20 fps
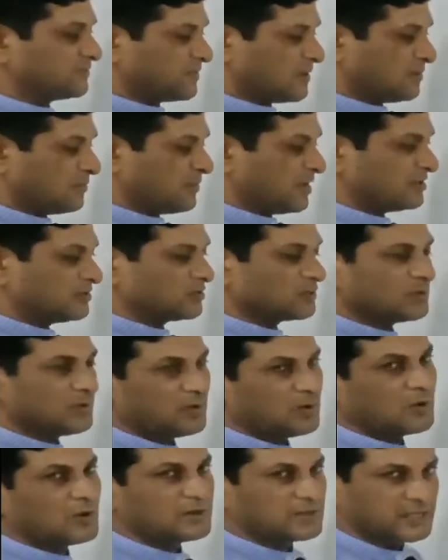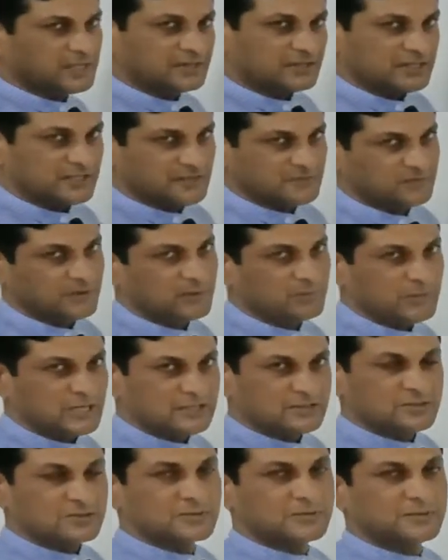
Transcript: form also or in this form also.